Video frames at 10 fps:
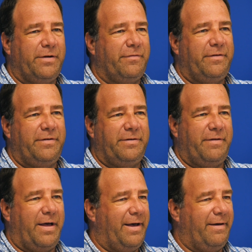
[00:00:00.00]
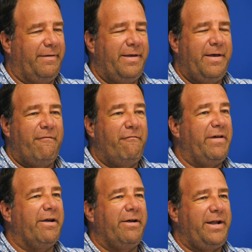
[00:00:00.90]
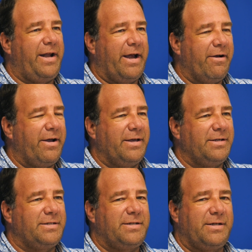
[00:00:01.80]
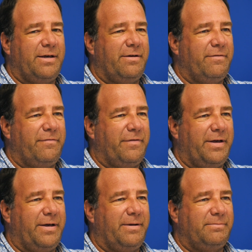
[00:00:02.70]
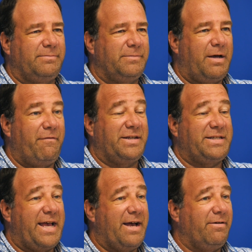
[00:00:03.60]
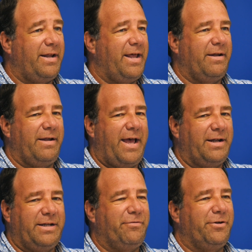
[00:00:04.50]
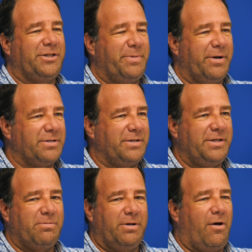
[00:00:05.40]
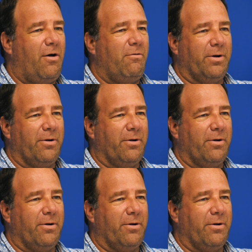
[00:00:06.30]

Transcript: different varied areas of the town and had a different experience in each one. All were